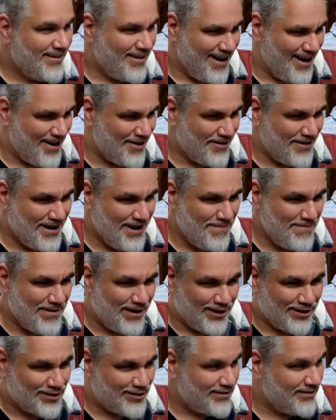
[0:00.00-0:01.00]
I don't I wasn't my...
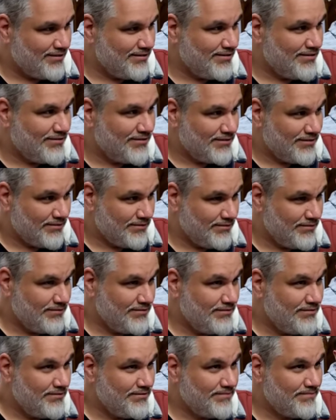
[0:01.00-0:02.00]
talking to you.
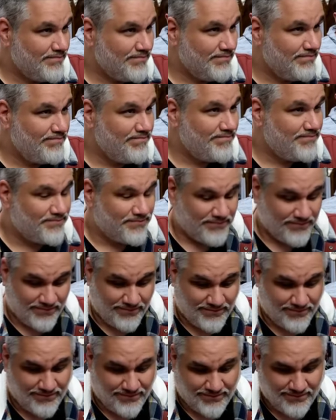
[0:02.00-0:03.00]
This is a conversation
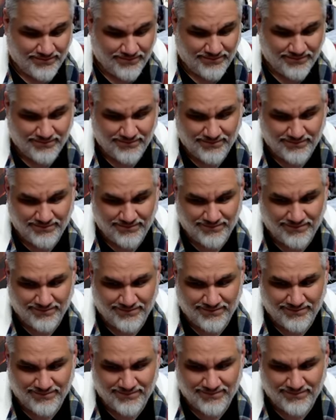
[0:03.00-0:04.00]
between me and Nick Joseph,
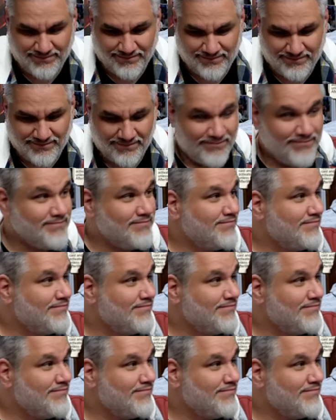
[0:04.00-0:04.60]
seventy-seven.